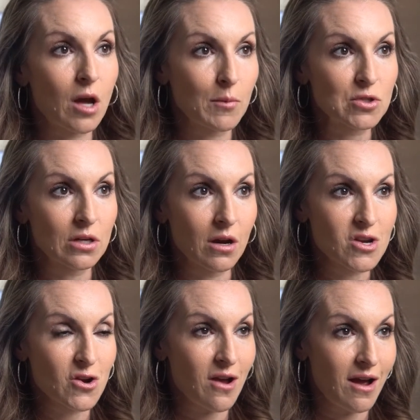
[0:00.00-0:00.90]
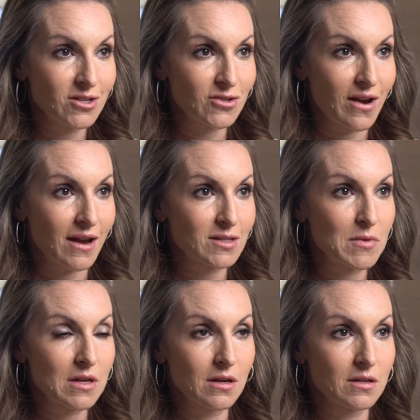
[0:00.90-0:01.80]
option on your contract
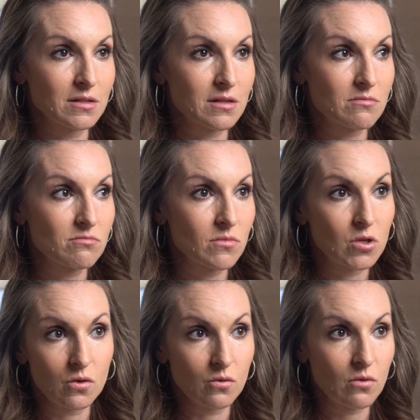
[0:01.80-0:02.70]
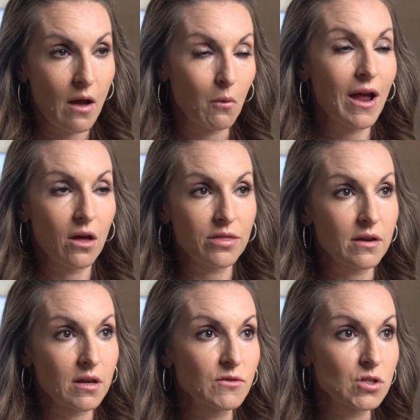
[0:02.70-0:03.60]
because you were healthy
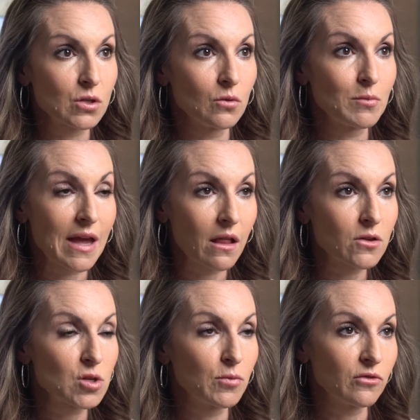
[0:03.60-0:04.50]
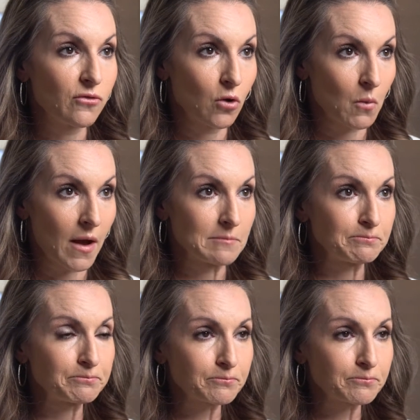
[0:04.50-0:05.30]
enough to be eligible for one.